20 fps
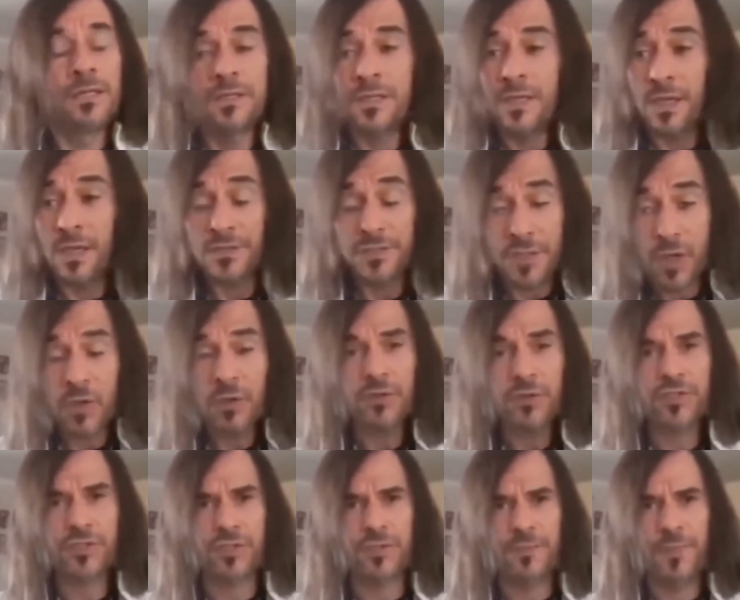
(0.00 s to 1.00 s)
I
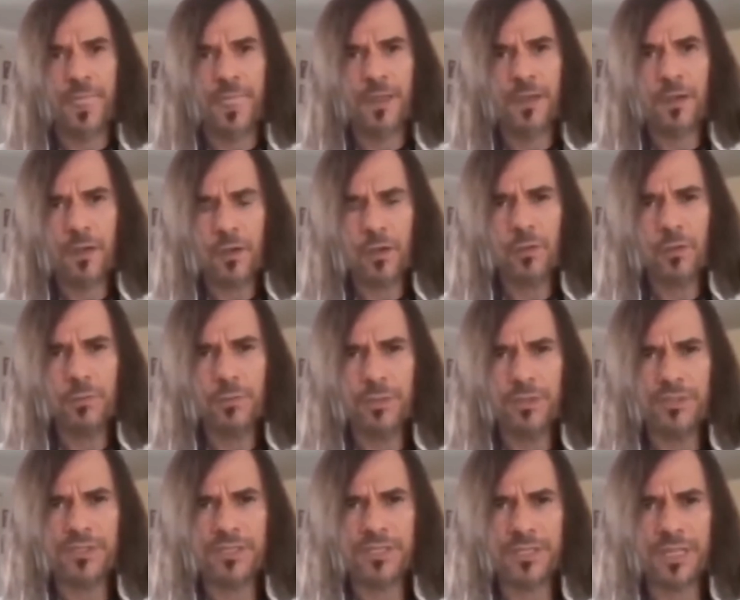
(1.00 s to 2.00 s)
told you, all
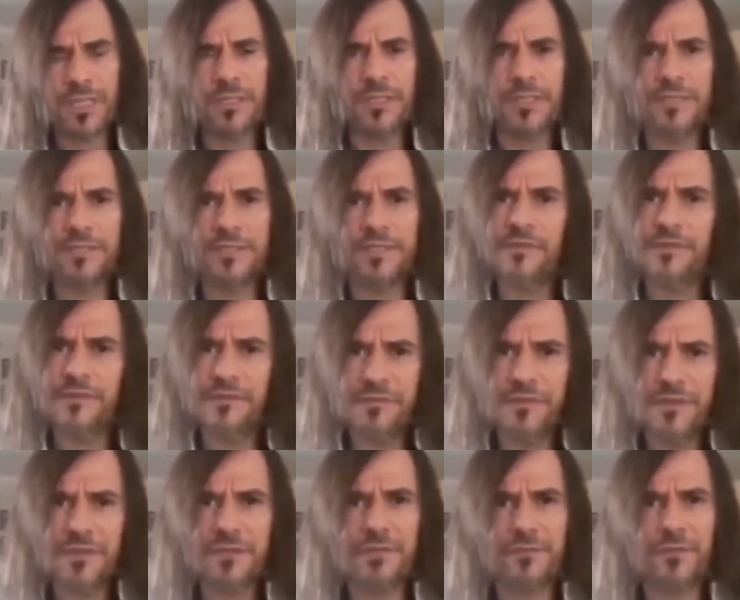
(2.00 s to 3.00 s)
personalities in the
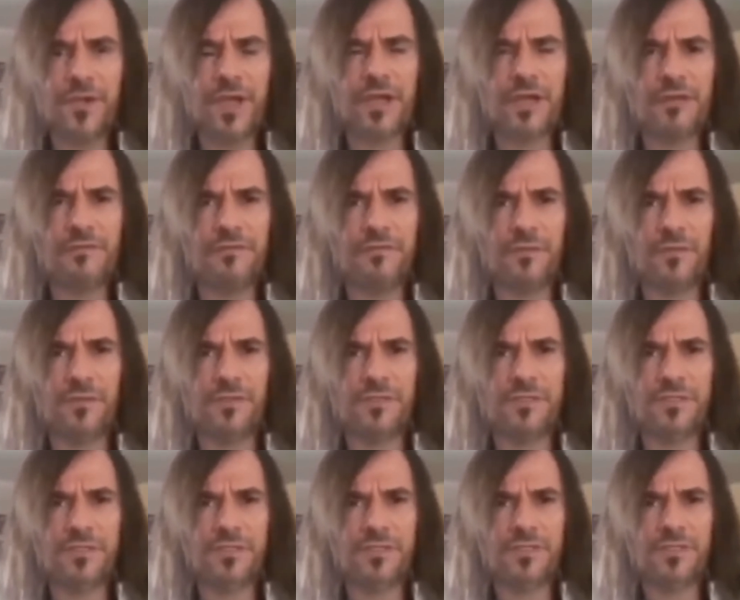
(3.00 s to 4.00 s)
field of great
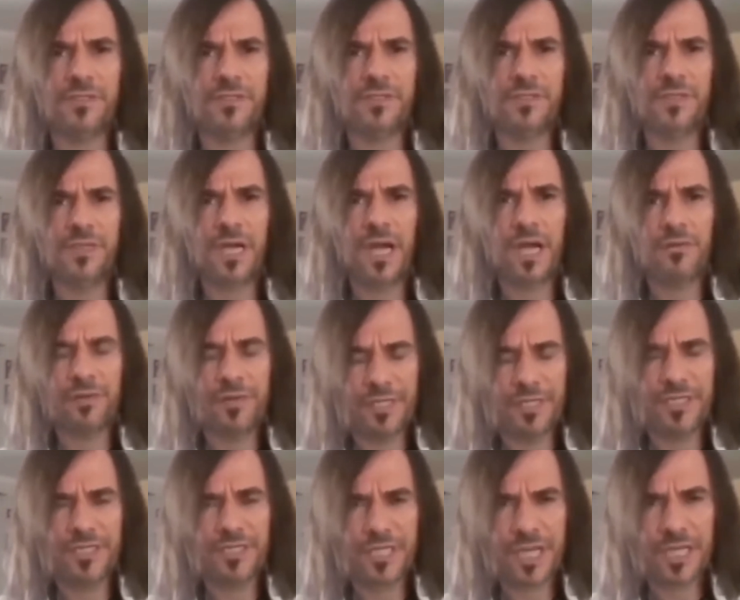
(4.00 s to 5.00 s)
influence are
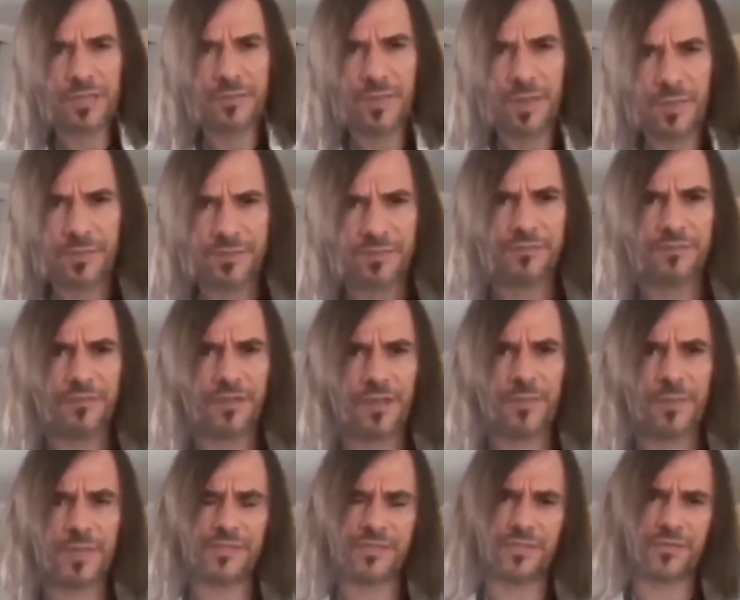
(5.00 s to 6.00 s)
initiated members of
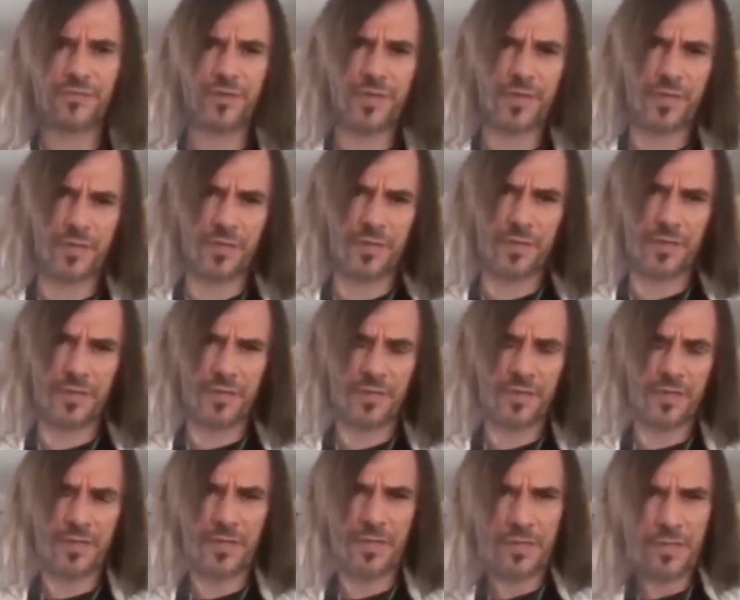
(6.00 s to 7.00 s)
Freemasonry.
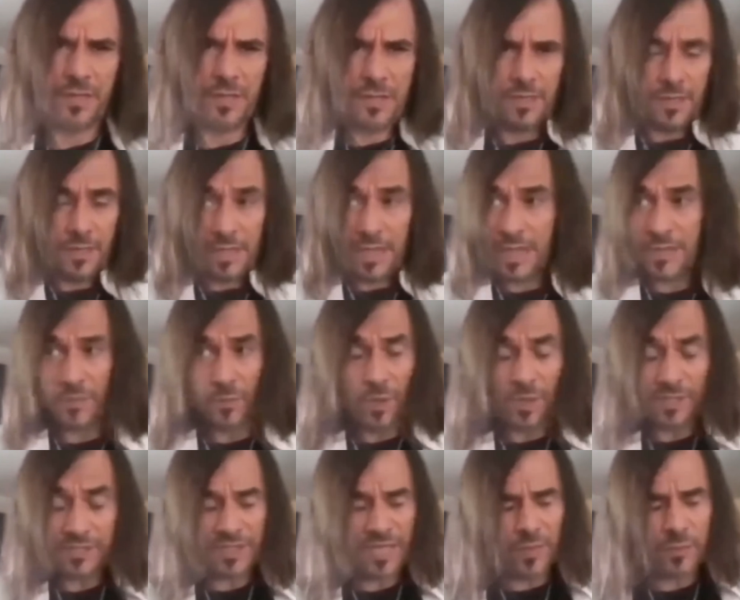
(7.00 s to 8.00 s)

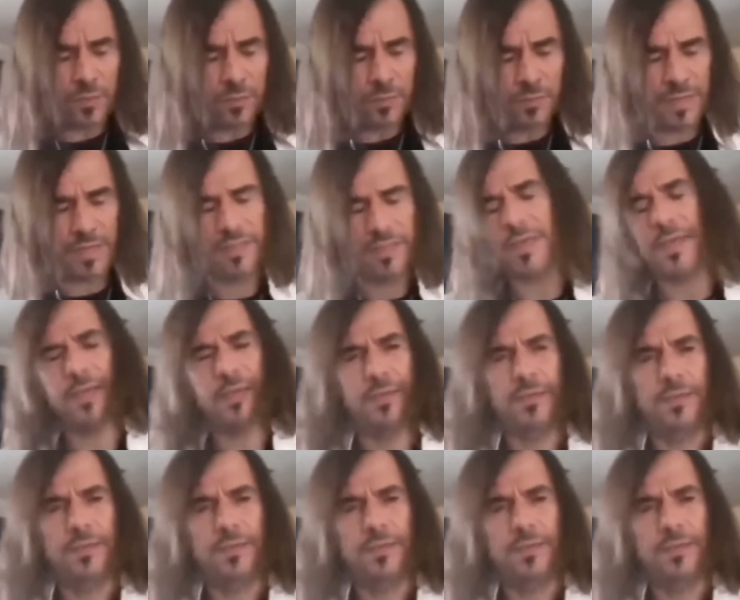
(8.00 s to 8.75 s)
Otherwise they wouldn't be there.